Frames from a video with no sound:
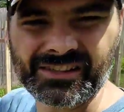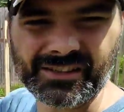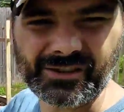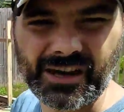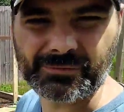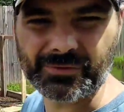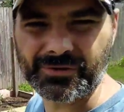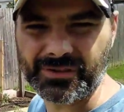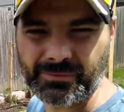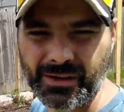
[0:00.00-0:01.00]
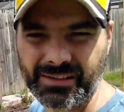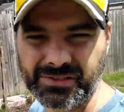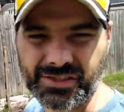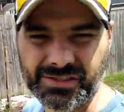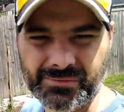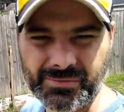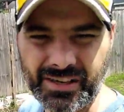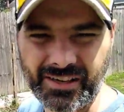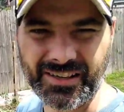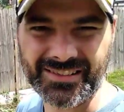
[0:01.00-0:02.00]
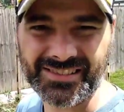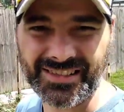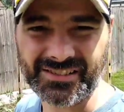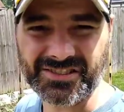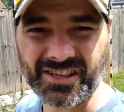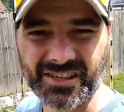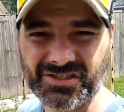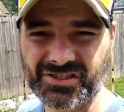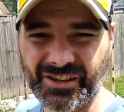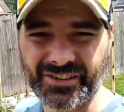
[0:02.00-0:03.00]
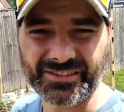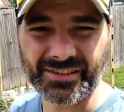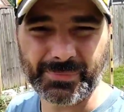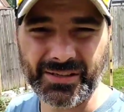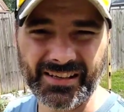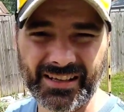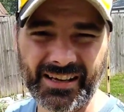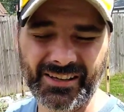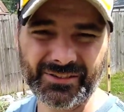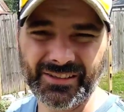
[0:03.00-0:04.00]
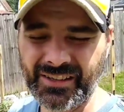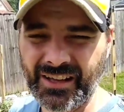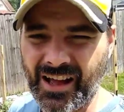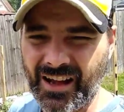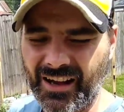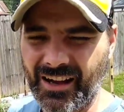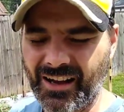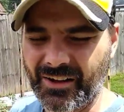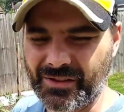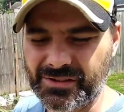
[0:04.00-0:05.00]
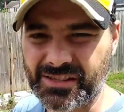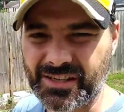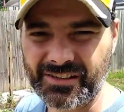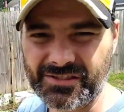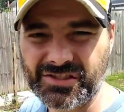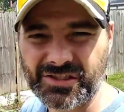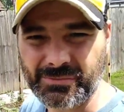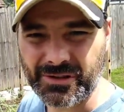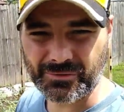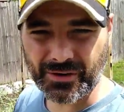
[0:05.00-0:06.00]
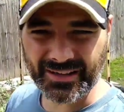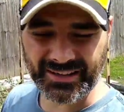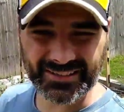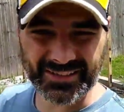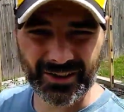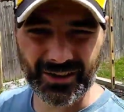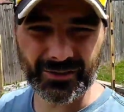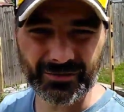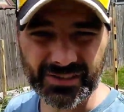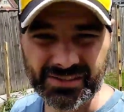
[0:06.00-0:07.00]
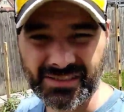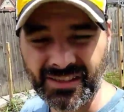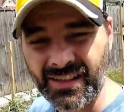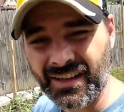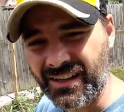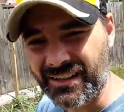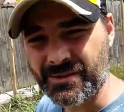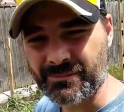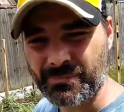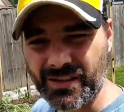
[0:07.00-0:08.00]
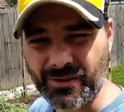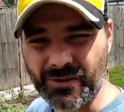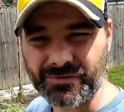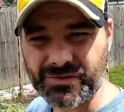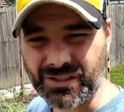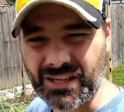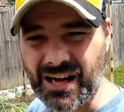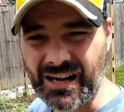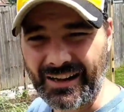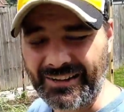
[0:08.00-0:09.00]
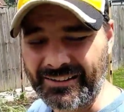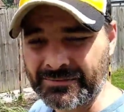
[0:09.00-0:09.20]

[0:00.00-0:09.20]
Intercropped with the tomatoes are some carrots that are just starting to peak out. Uh, those carrots should be ready to harvest in the middle of July.